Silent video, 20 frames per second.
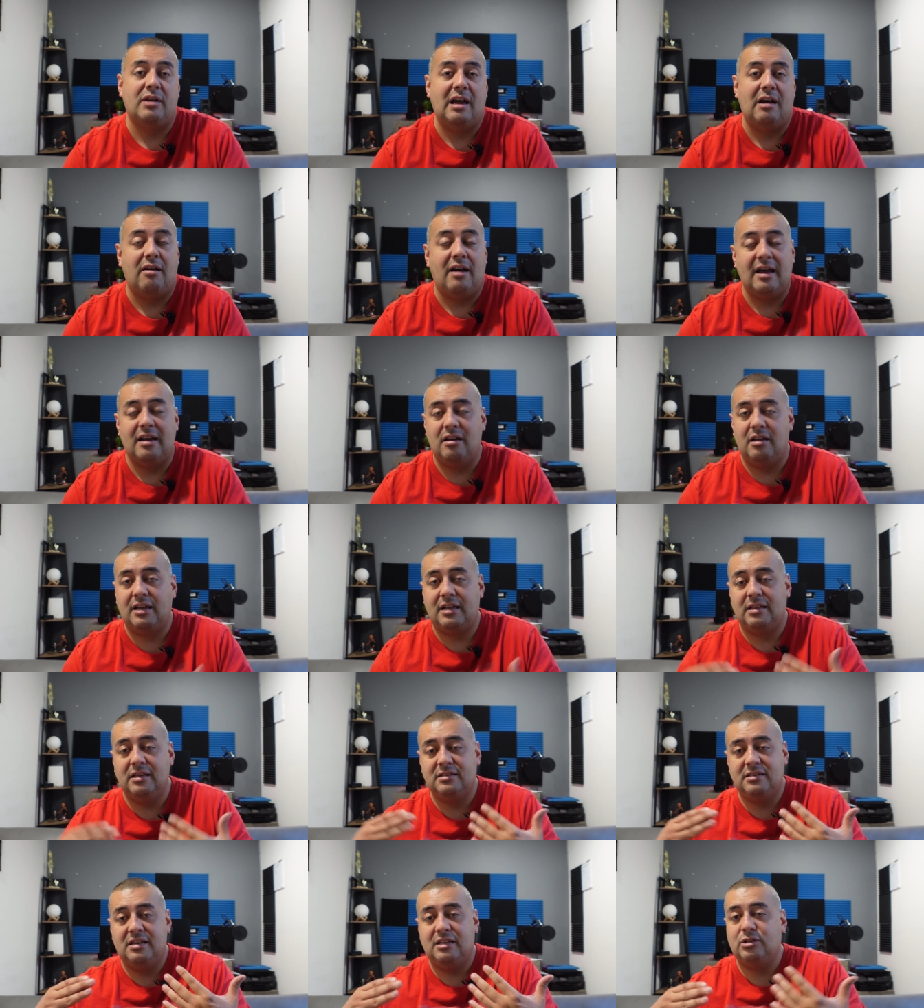Now, I like
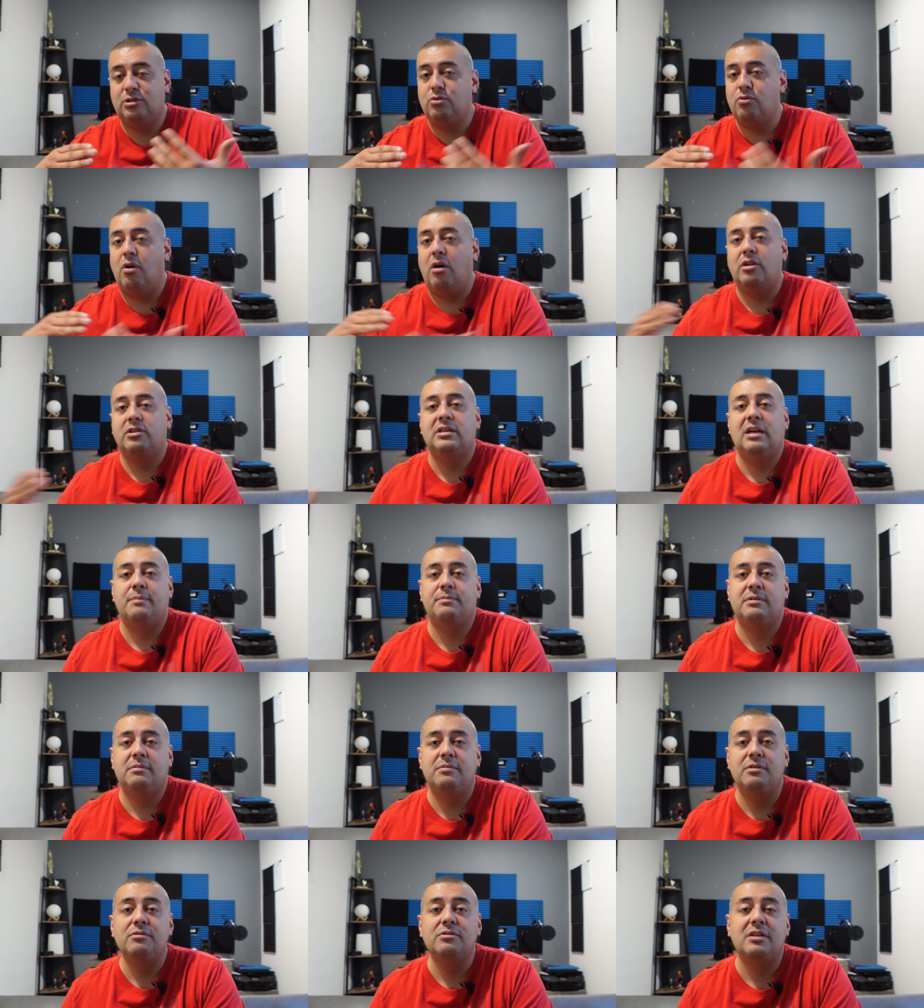listening to all types
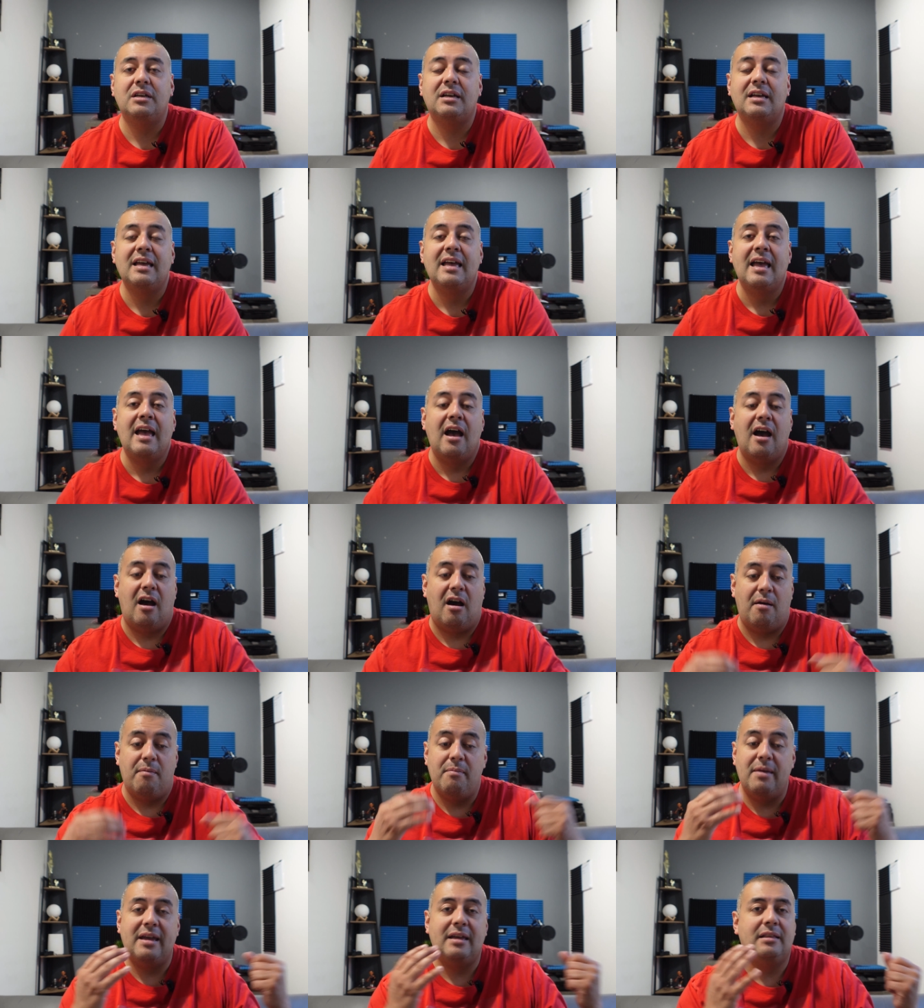of music,
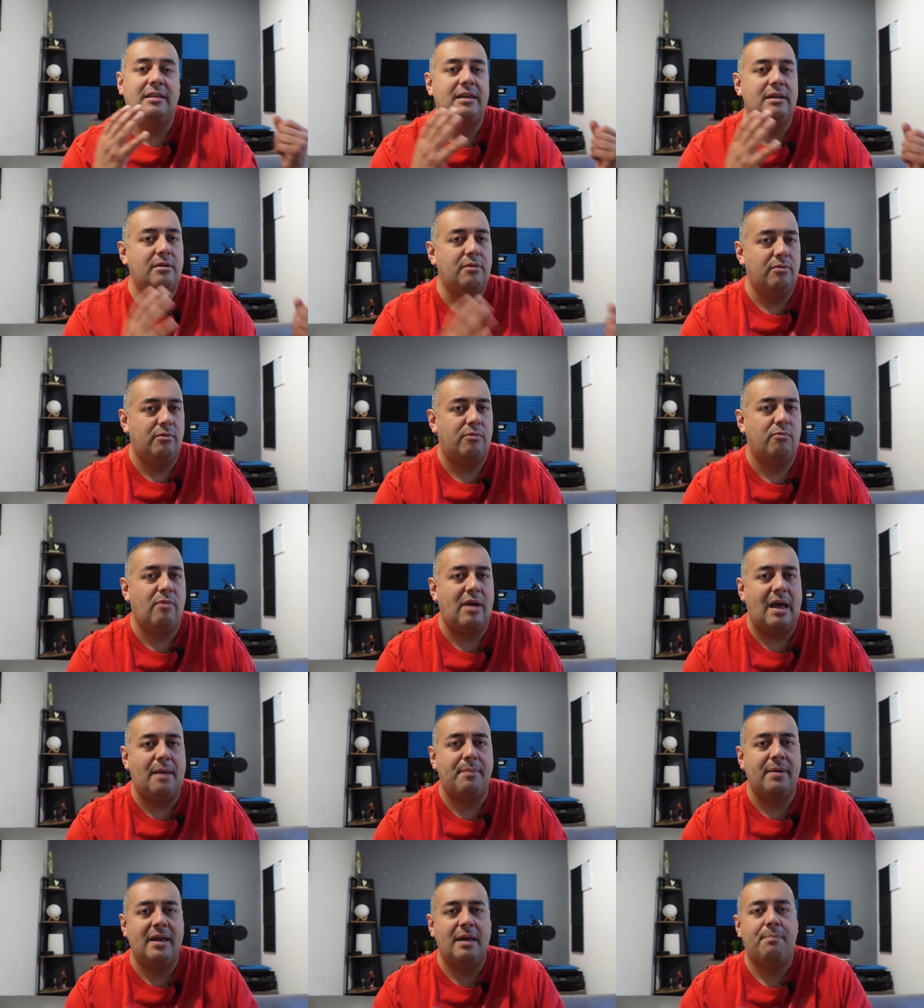uh, mainly
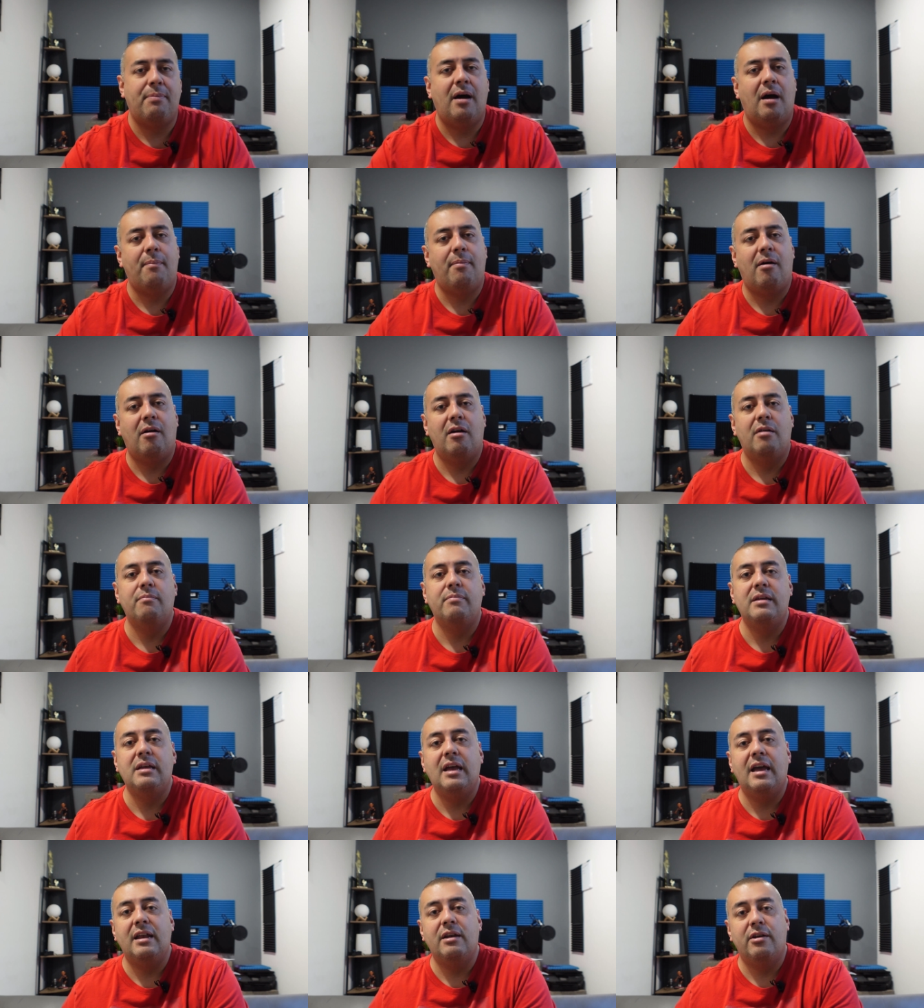rap, hip hop, R and
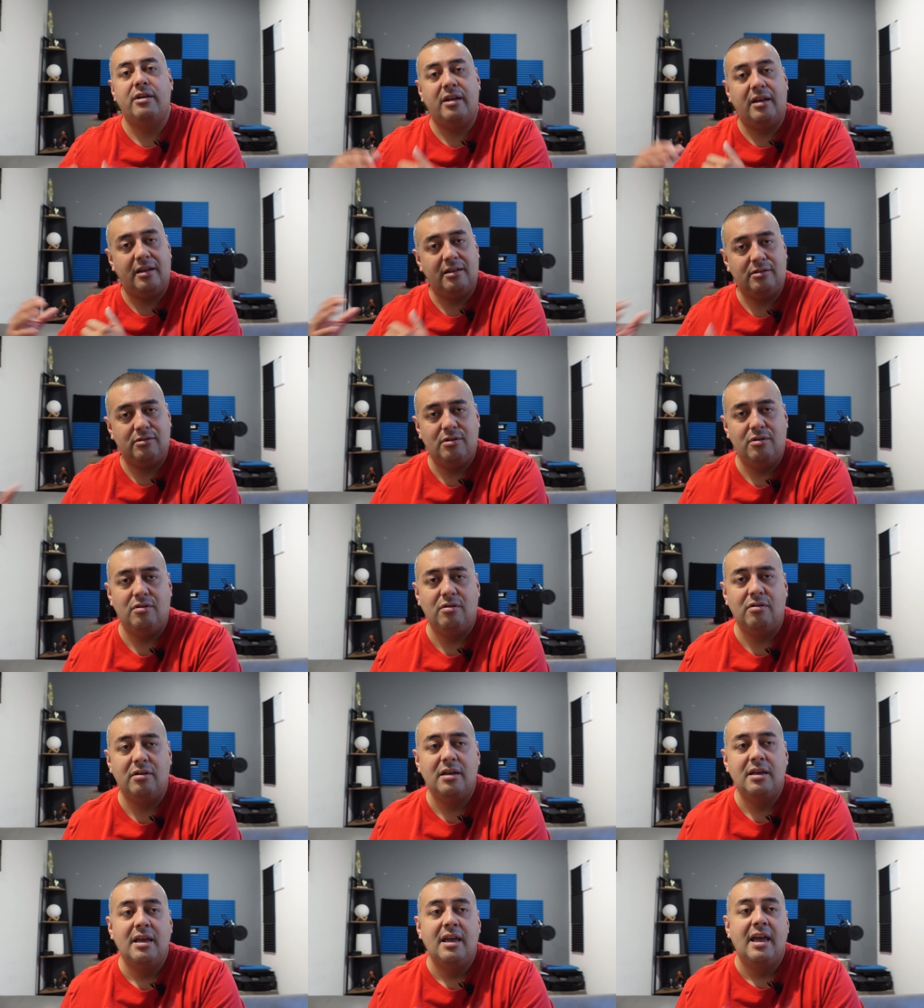B, and
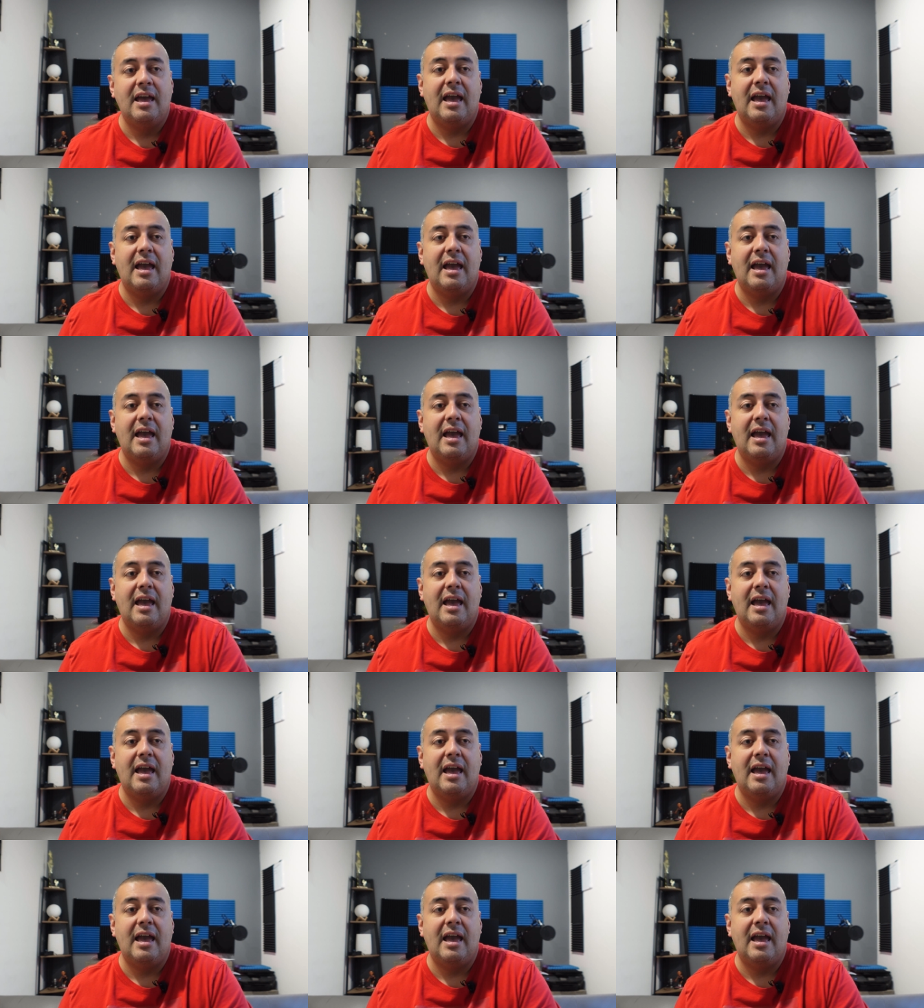reggaeton.